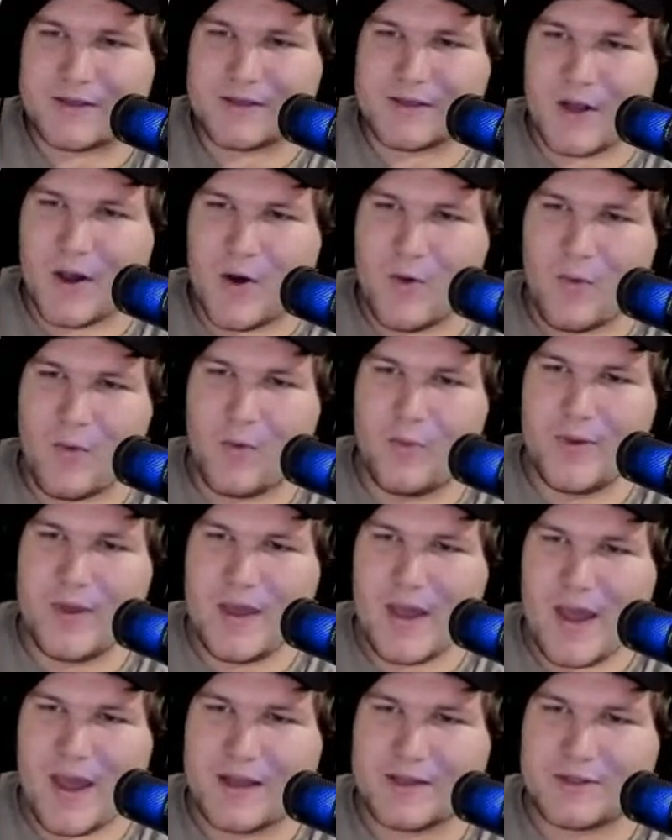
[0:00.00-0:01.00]
so we'll
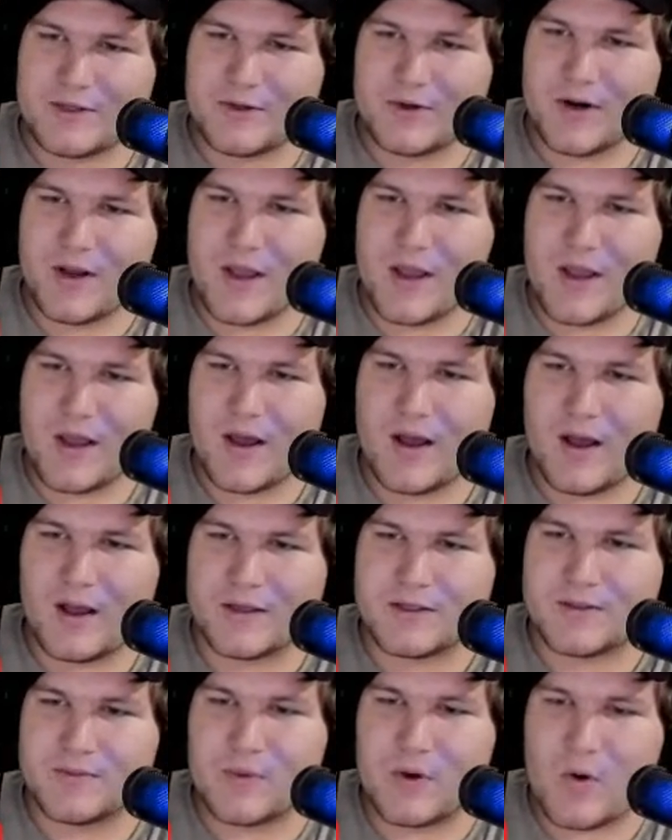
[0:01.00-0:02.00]
be answering
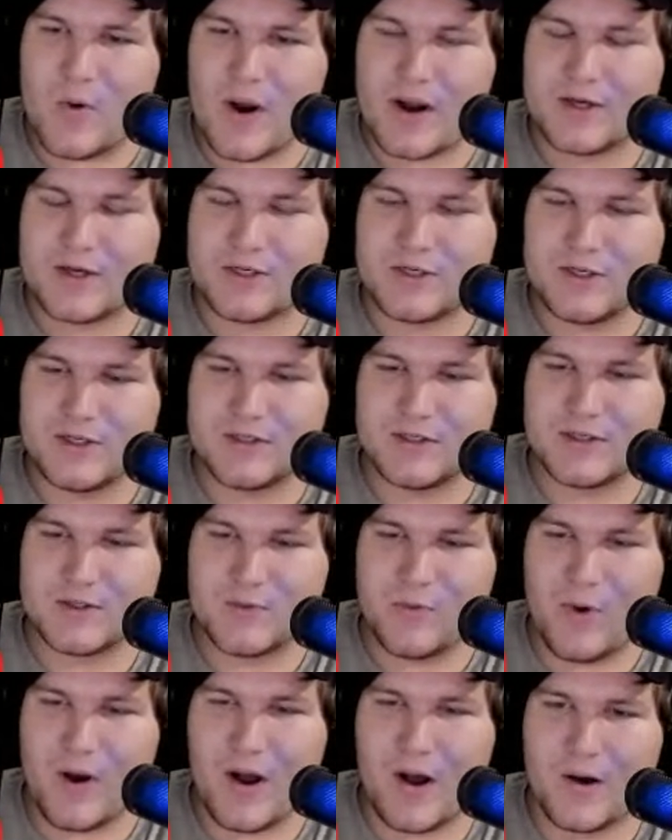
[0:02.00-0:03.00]
uh, some questions
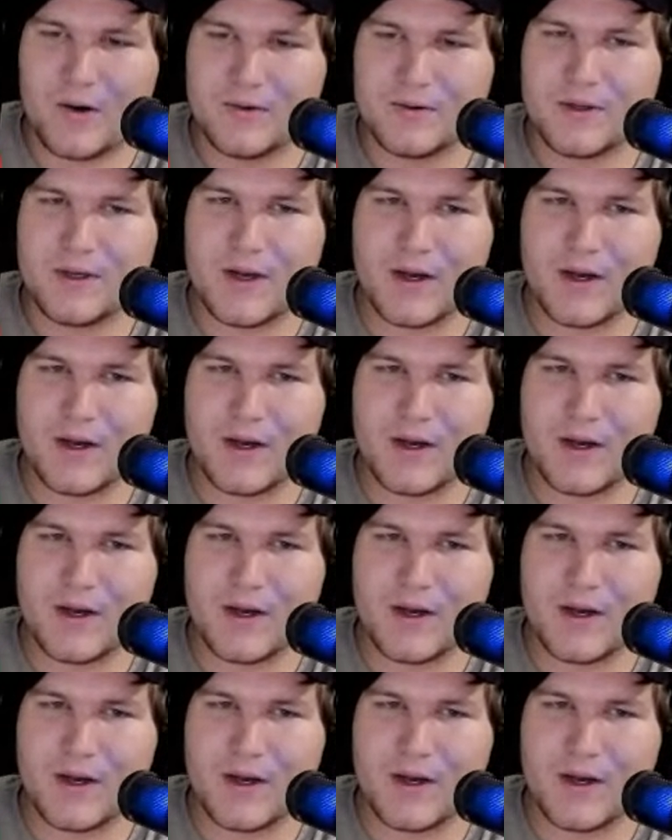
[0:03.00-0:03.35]
as well.